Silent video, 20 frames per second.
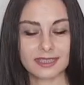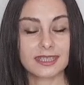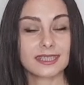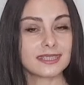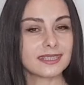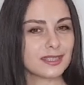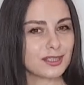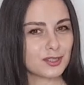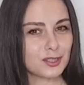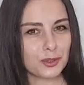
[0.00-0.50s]

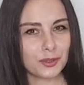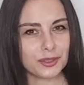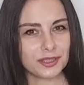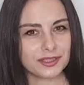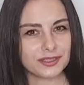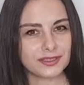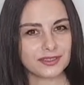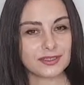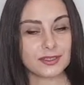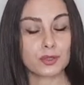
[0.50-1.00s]
These
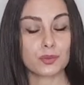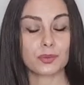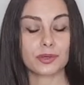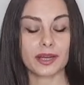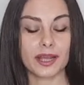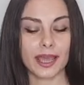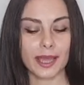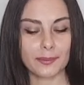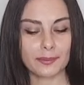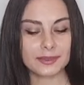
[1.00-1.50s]
Hoyas
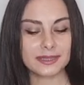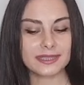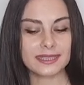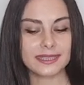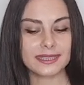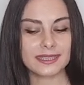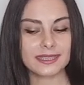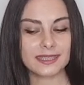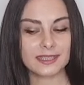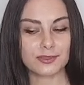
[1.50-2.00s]
were
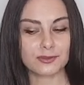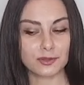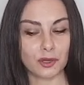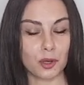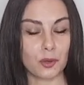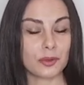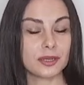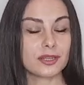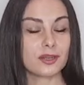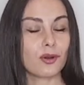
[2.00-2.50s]
happily
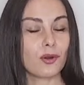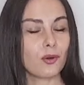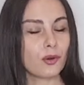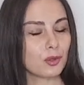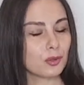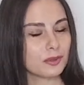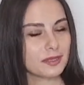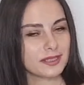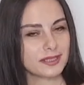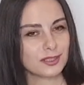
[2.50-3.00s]
growing
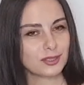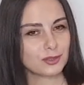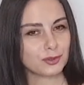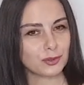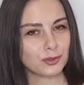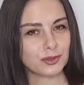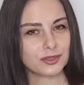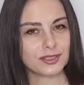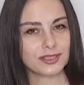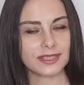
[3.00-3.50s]
always
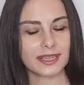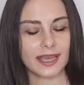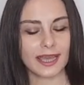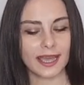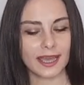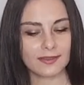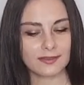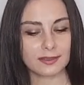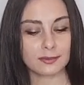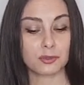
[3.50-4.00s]
indoors.
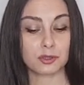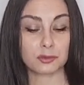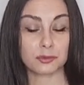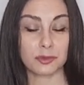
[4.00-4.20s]
I have them on